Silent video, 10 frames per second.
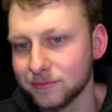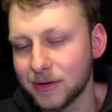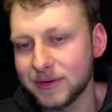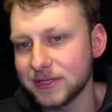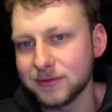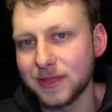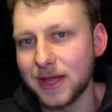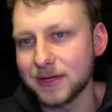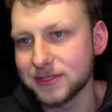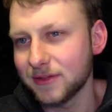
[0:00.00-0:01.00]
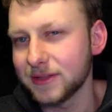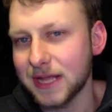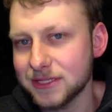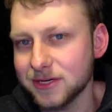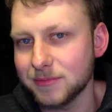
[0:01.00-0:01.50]
Why would he do that? So I think
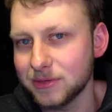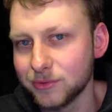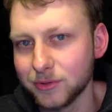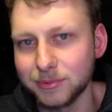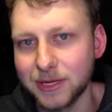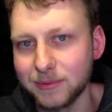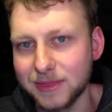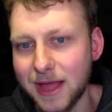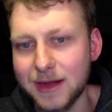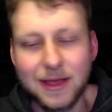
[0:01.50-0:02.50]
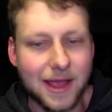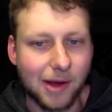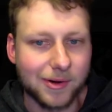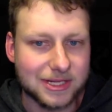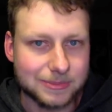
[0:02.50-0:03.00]
that's going to be cool to playing with that
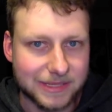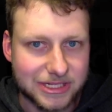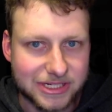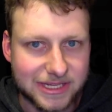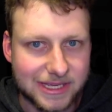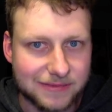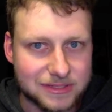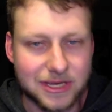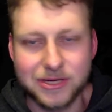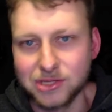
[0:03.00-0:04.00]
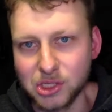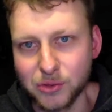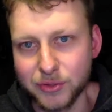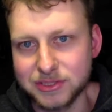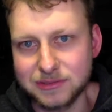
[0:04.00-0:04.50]
and what explanation he gives to the
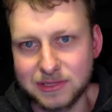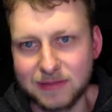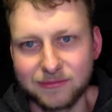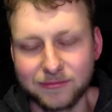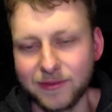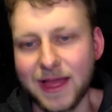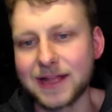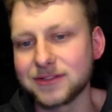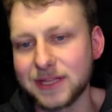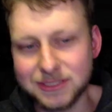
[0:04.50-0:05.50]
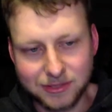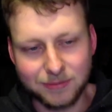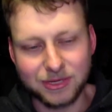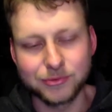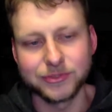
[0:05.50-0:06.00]
courts to the, for that. So that's going to
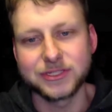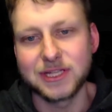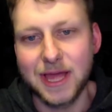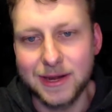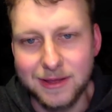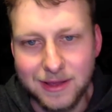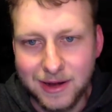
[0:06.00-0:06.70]
be cool to see that.